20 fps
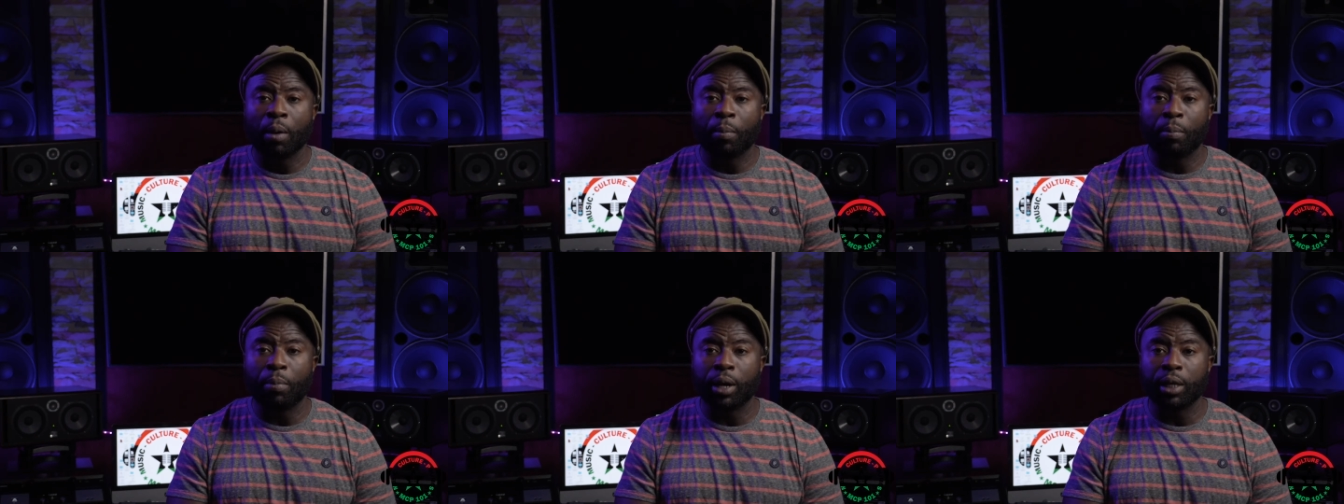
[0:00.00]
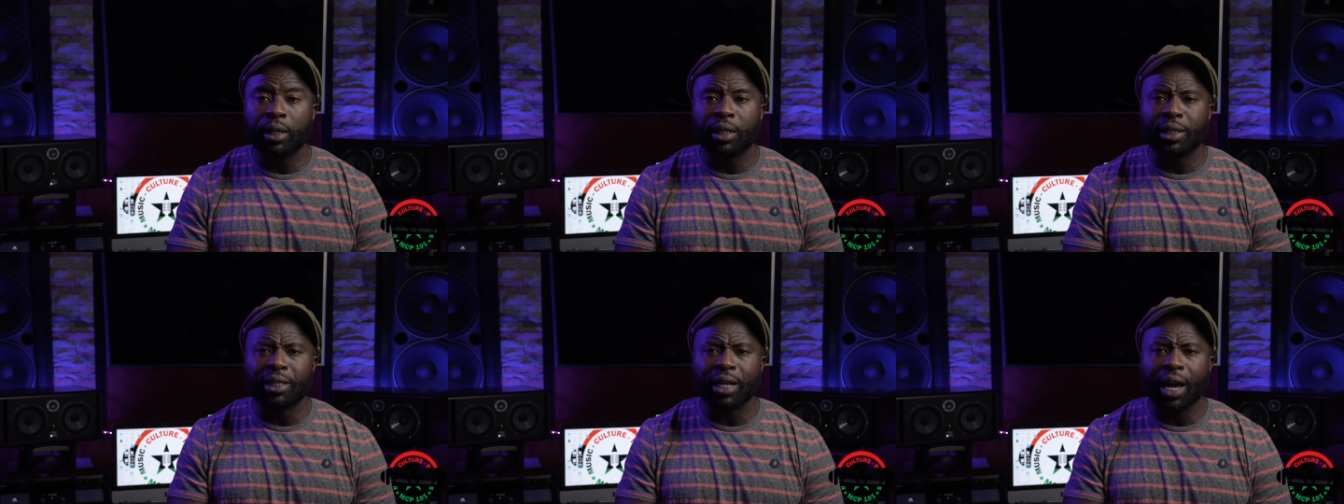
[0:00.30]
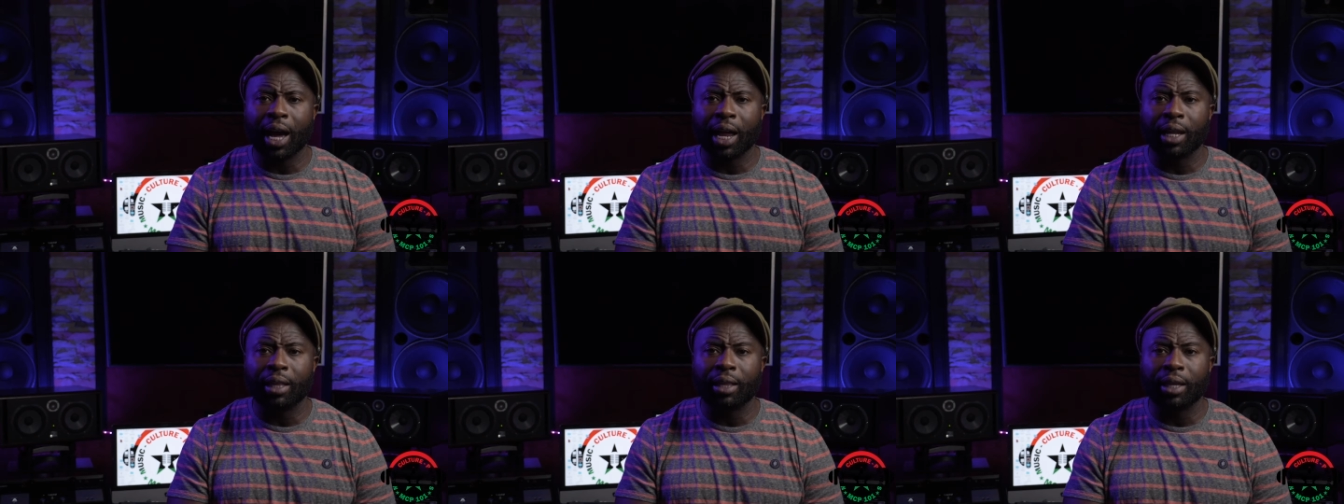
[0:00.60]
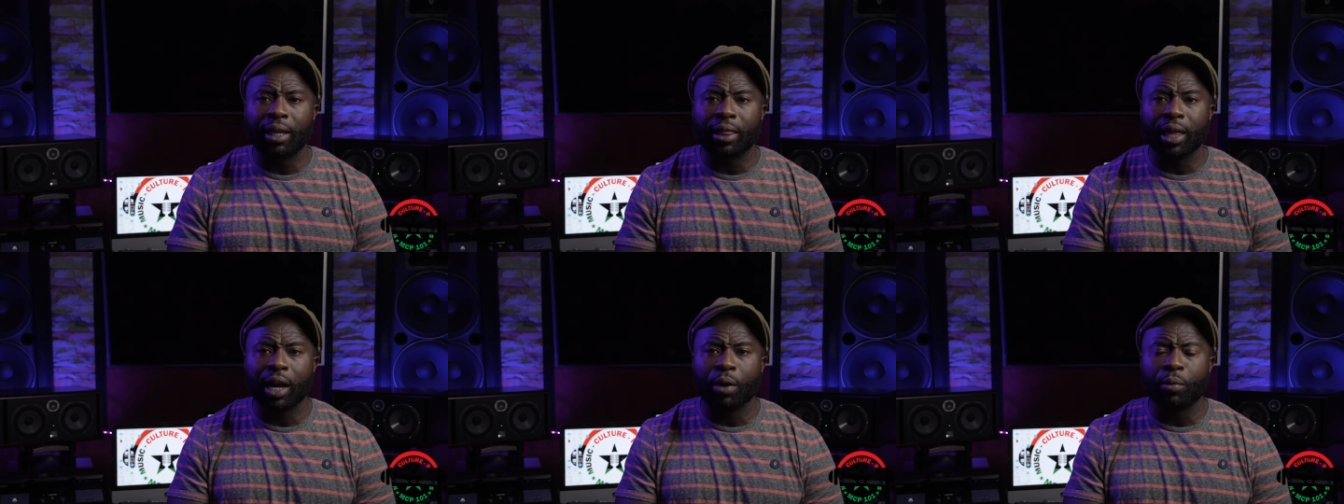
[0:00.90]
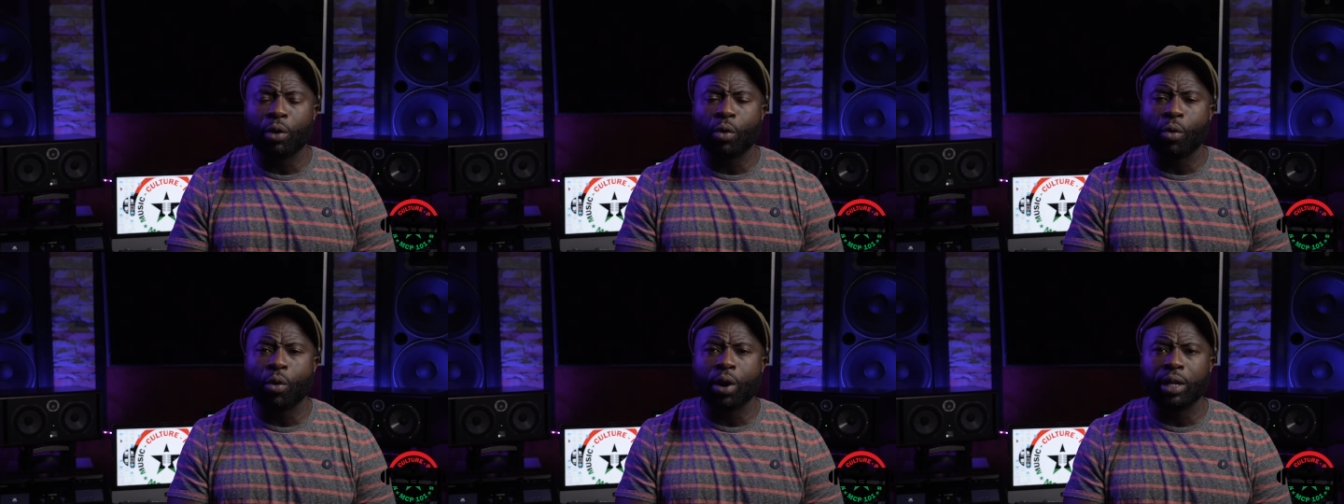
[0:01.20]
but decided that they
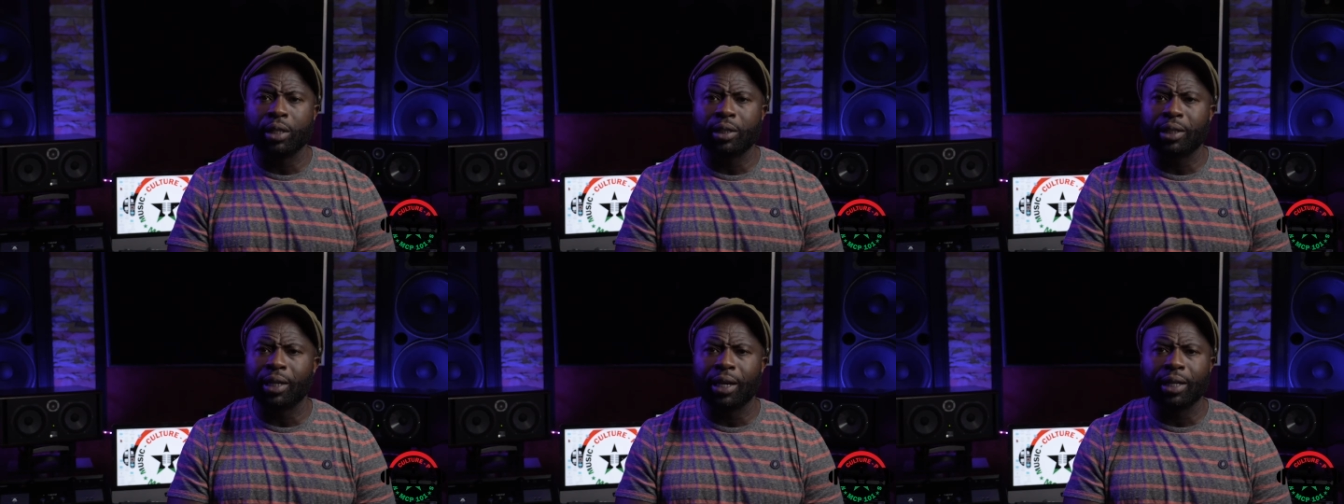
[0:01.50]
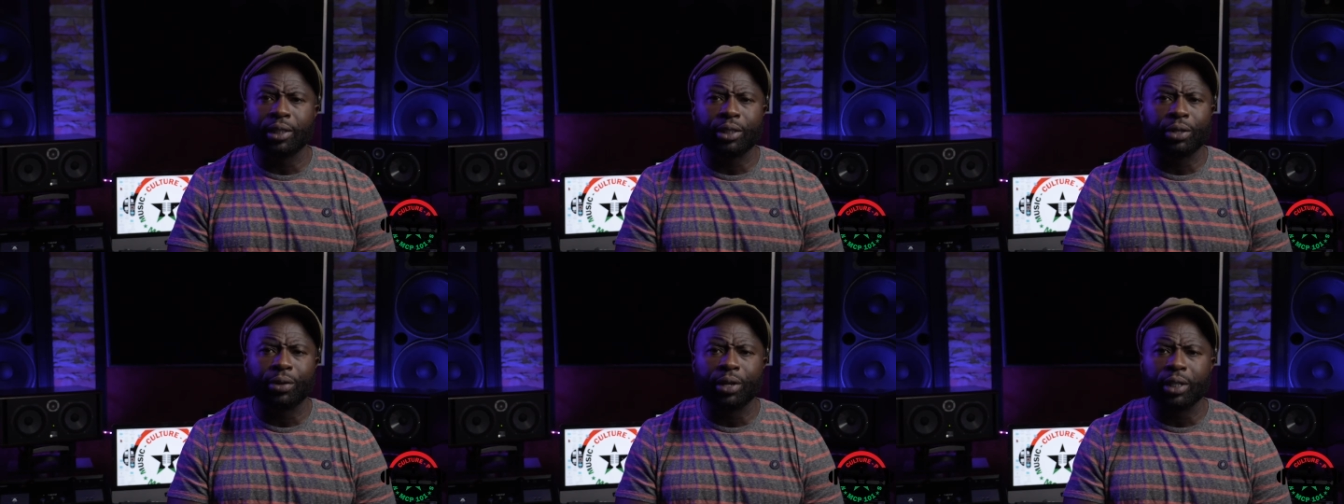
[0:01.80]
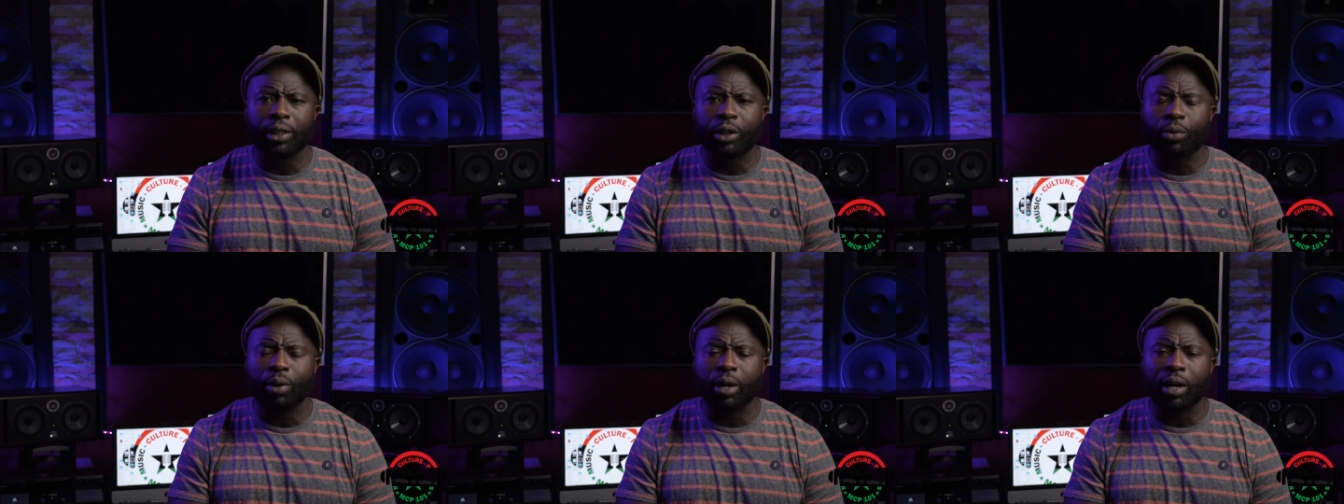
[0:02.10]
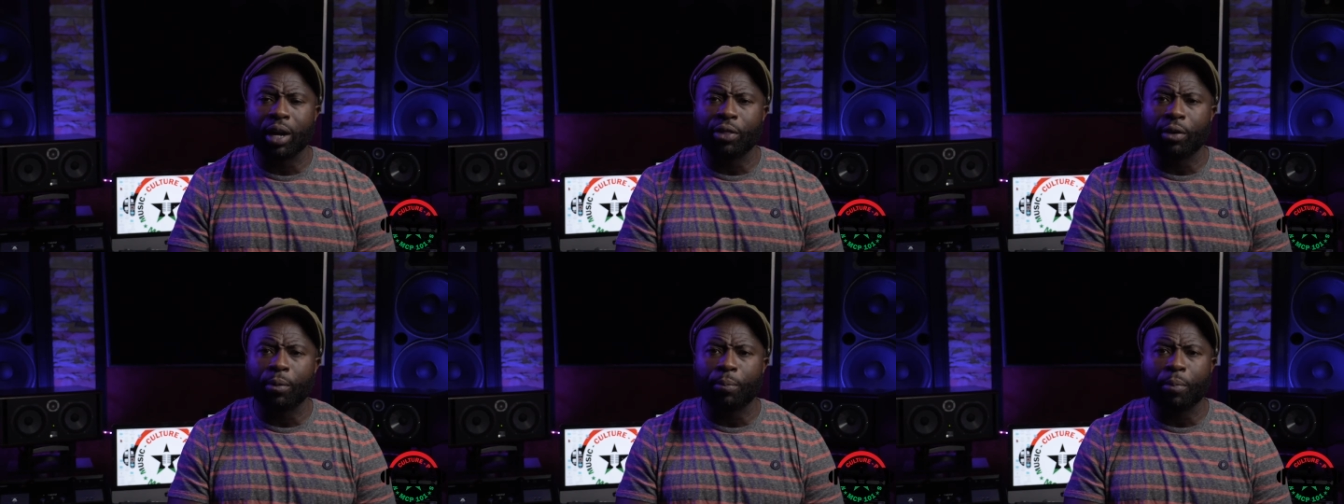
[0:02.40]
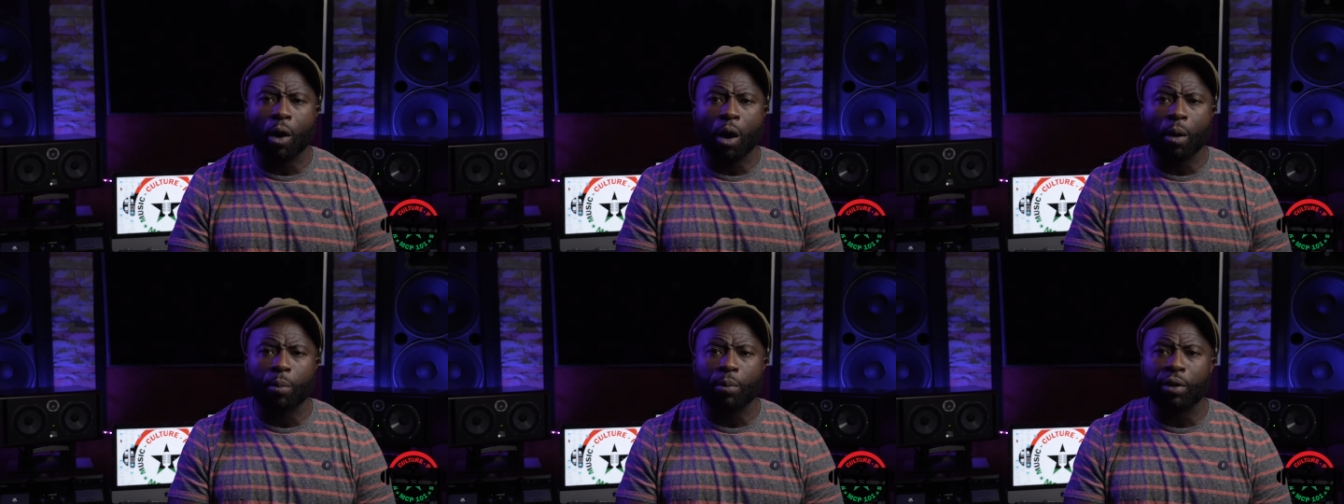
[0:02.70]
were going to enter into another
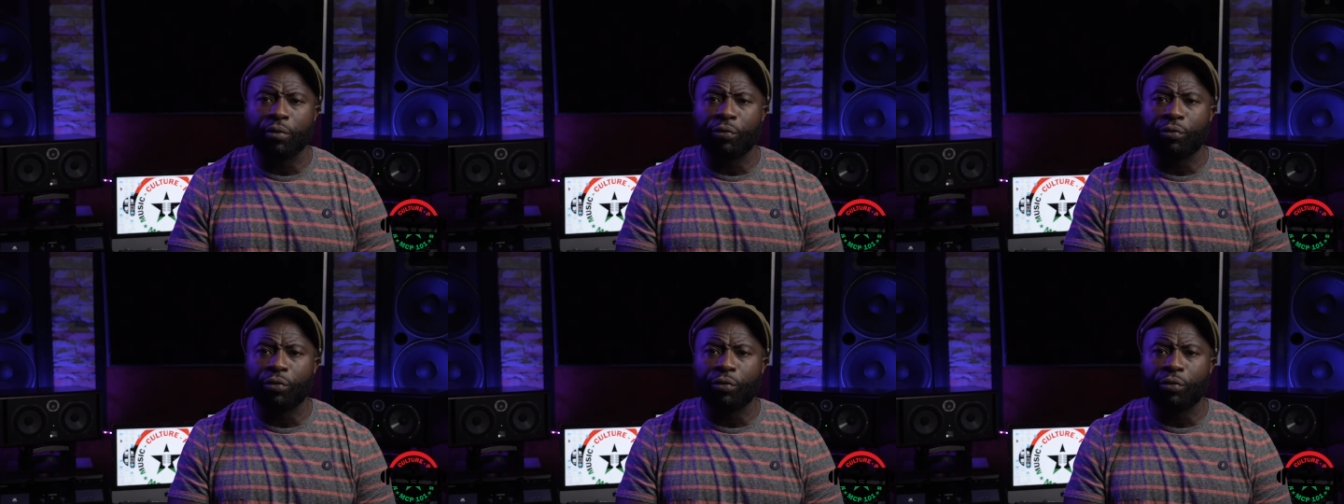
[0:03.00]
apartment.